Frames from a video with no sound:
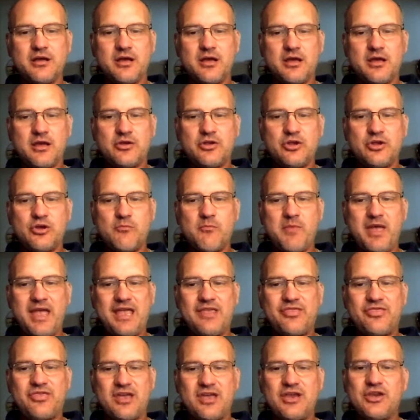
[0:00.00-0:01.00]
You may
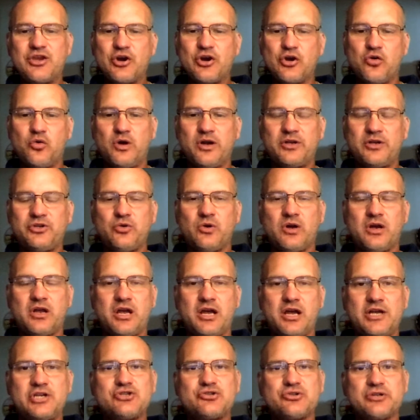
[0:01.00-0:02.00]
think you're going to a
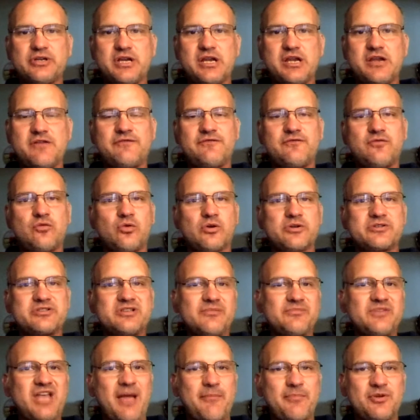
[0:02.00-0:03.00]
country for some
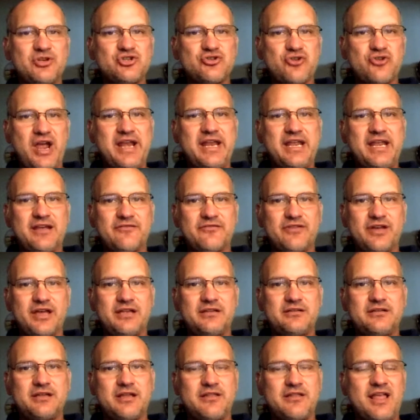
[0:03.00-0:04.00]
type of training
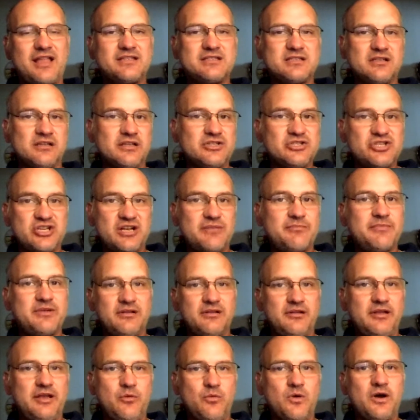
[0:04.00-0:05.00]
event, and that's
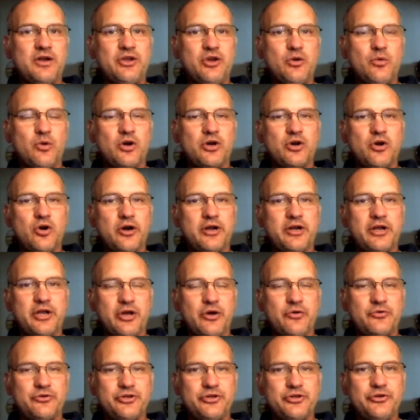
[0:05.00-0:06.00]
legitimately what you were going to go
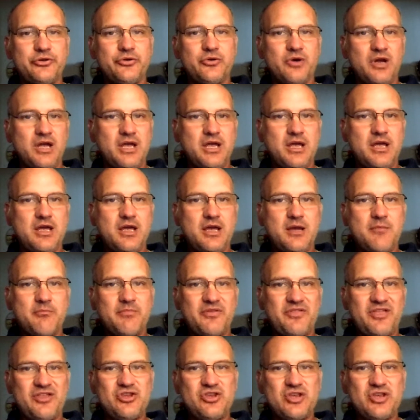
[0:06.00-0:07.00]
do. But
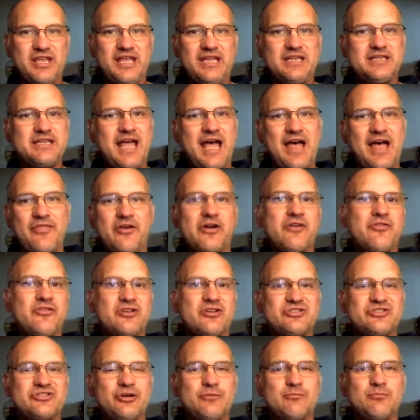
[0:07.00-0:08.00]
then you get down there,
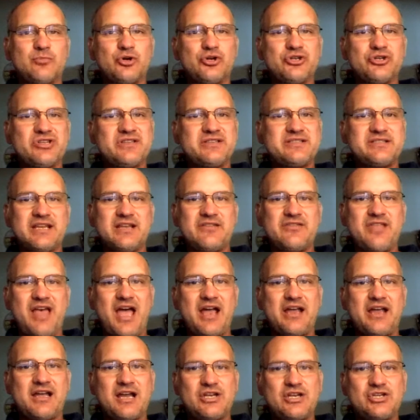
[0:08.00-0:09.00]
there's an emergency in that
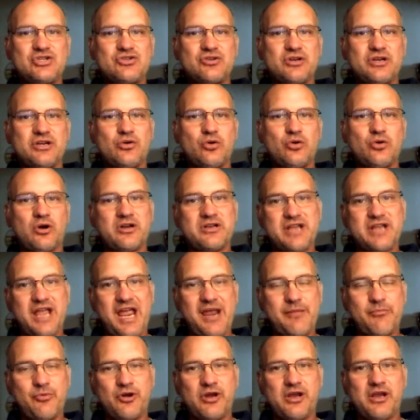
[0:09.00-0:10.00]
country or a
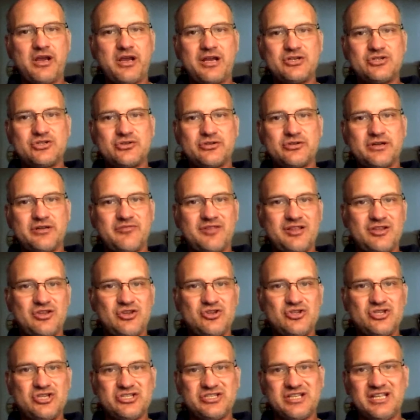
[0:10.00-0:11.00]
neighboring country, and then you
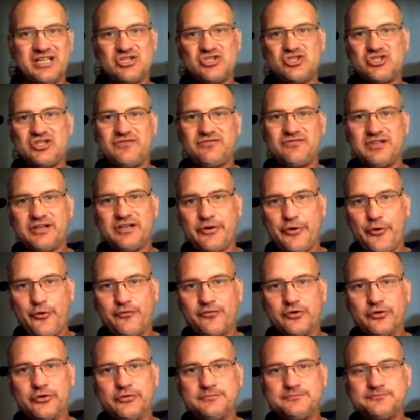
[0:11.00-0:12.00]
just get shifted
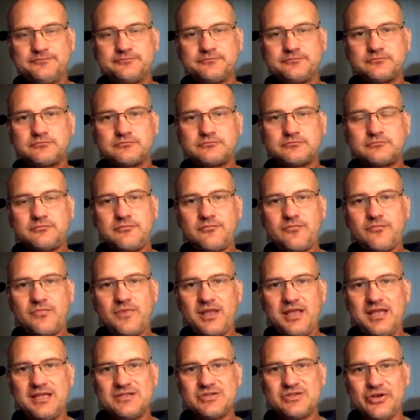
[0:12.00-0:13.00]
over.
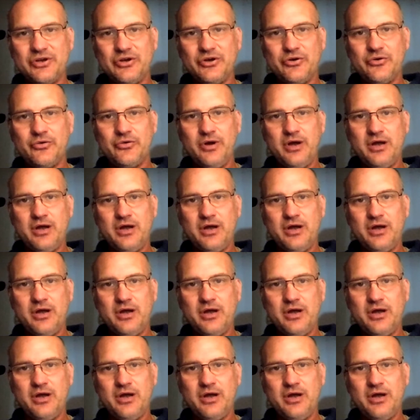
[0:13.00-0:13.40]
And so